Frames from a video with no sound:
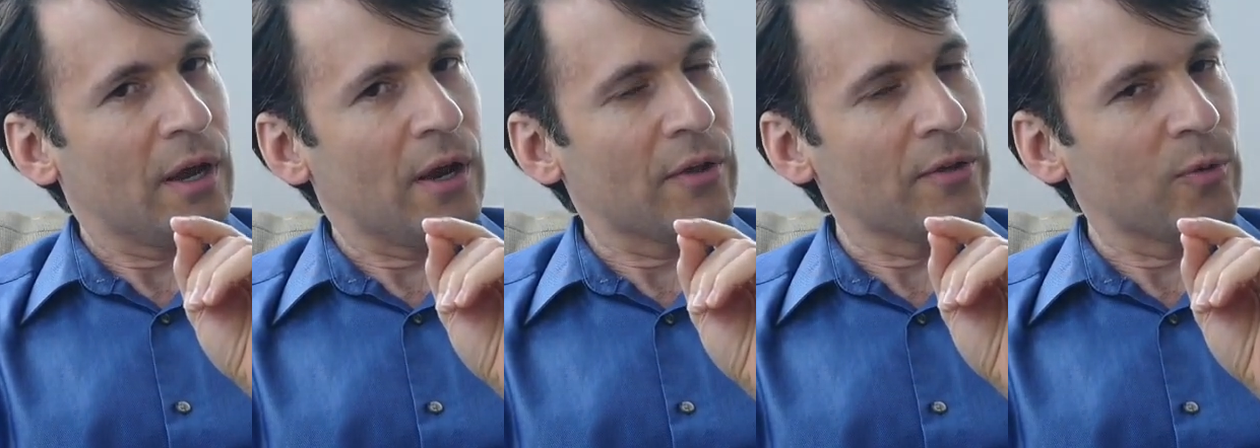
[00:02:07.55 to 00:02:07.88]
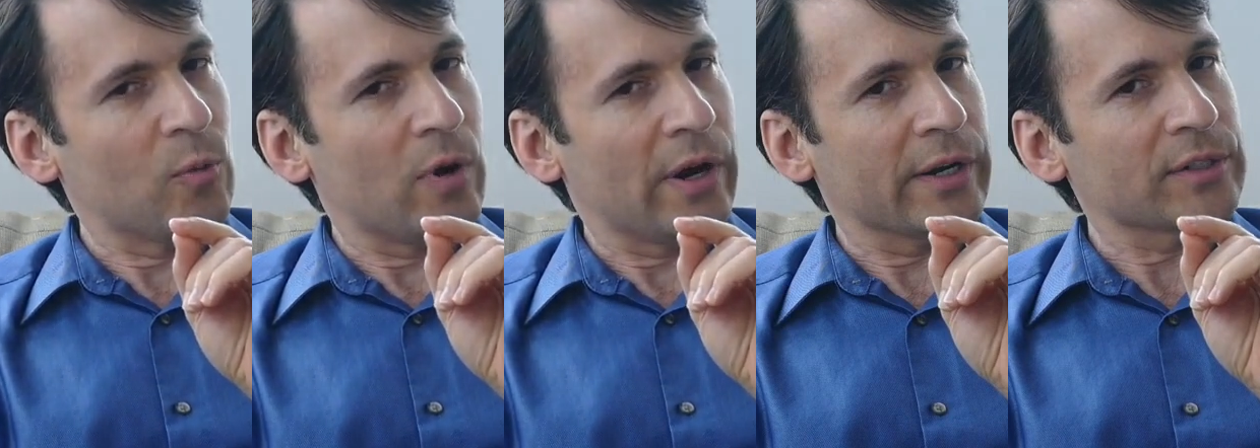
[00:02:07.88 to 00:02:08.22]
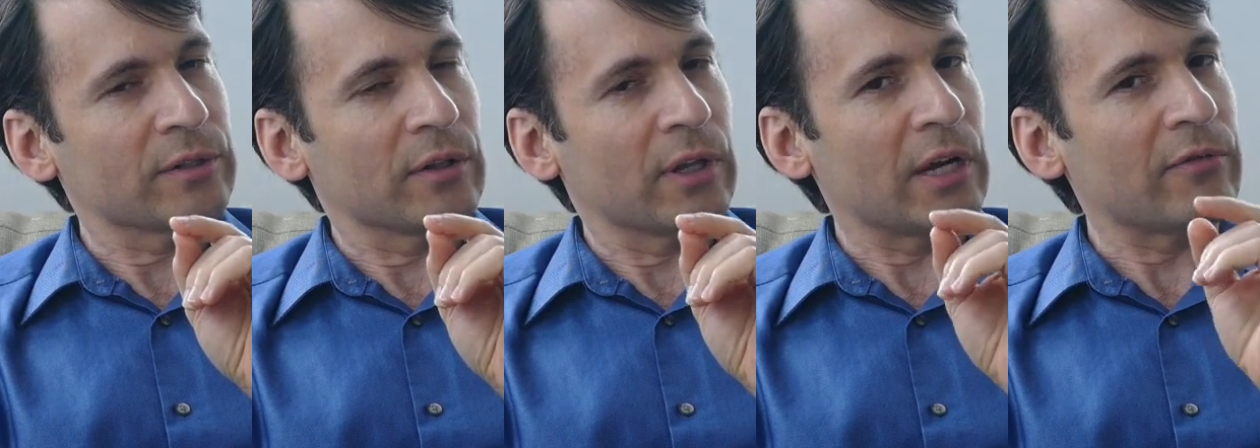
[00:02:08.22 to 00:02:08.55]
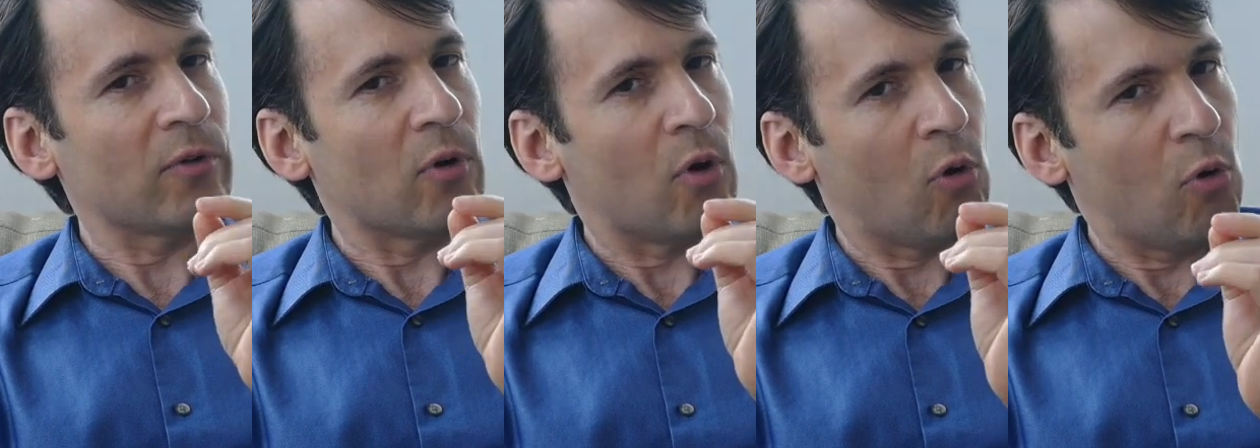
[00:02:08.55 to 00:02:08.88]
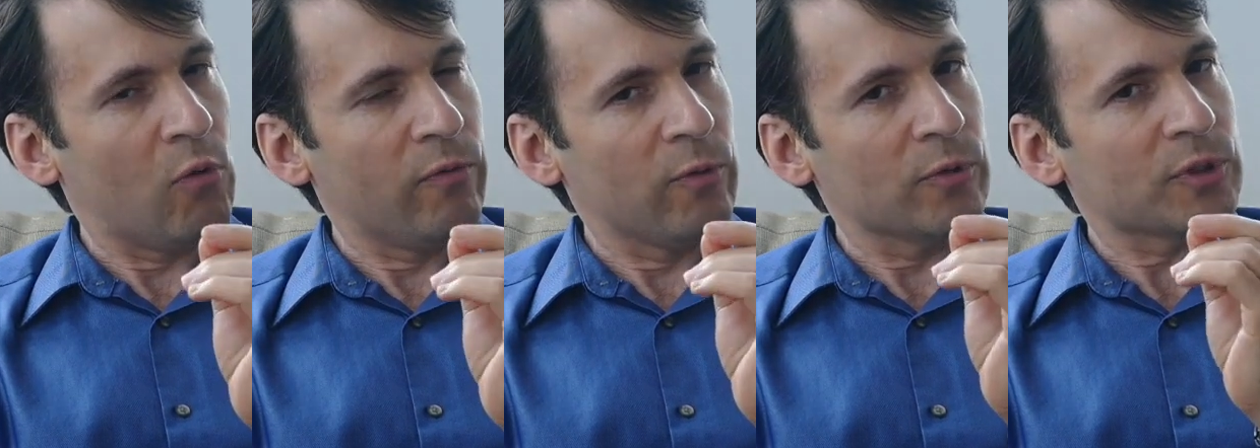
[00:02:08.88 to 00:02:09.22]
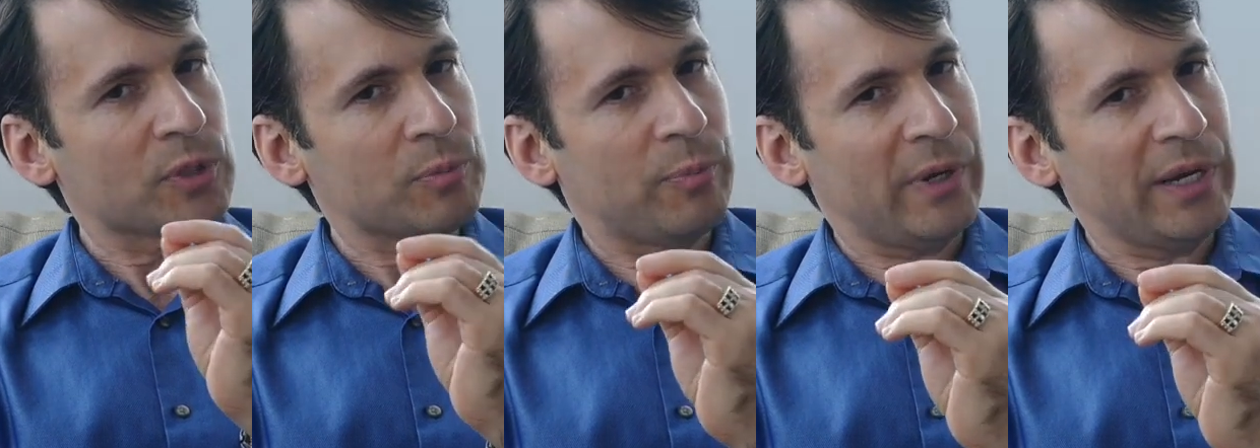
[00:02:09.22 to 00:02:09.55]
Otherwise, they'll have
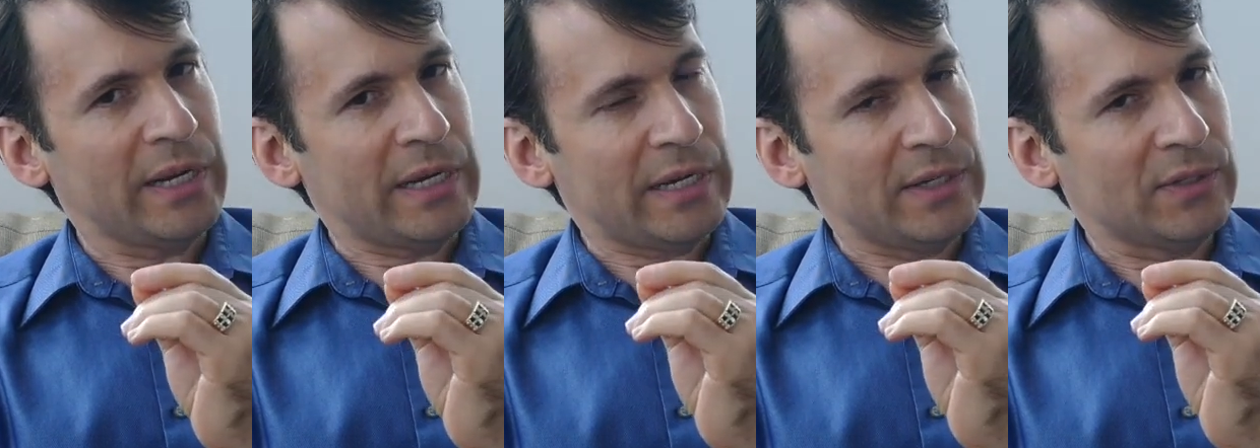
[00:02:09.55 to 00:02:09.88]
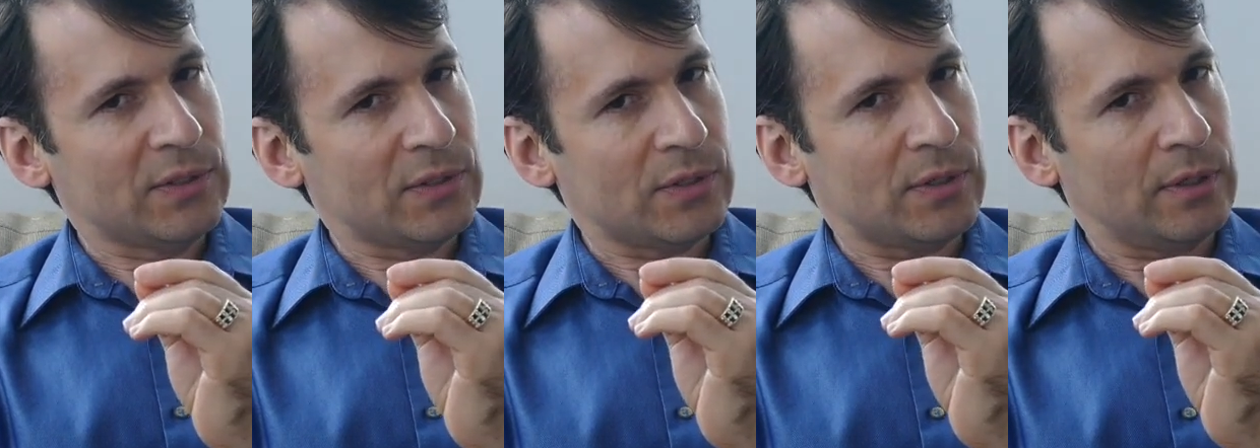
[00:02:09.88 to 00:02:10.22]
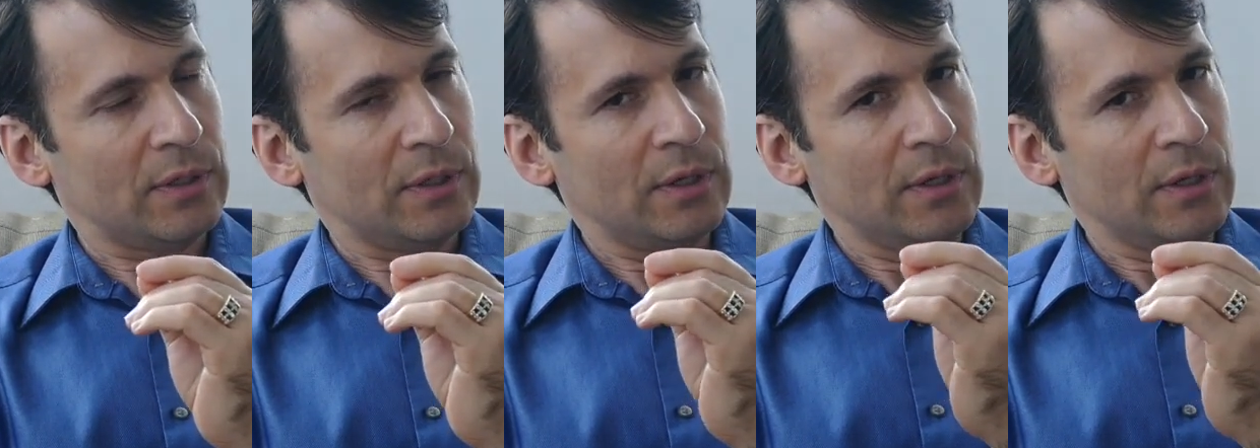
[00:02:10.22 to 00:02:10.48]
overspaced